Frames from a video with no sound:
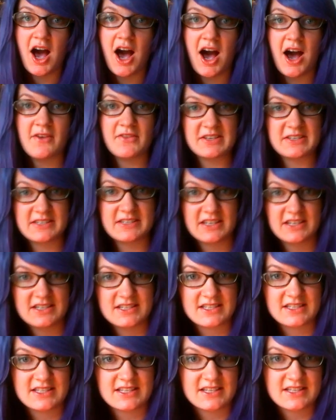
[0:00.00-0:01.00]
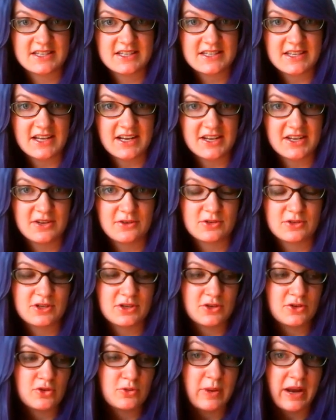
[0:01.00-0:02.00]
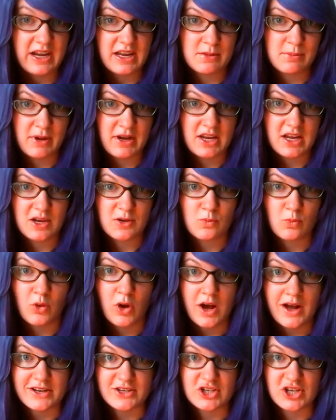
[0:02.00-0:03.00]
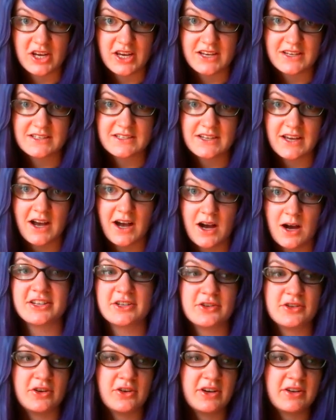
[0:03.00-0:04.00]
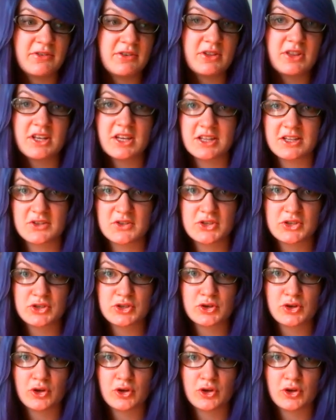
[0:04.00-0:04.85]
obviously, since this is on YouTube, anybody can watch it. You know, if you think this is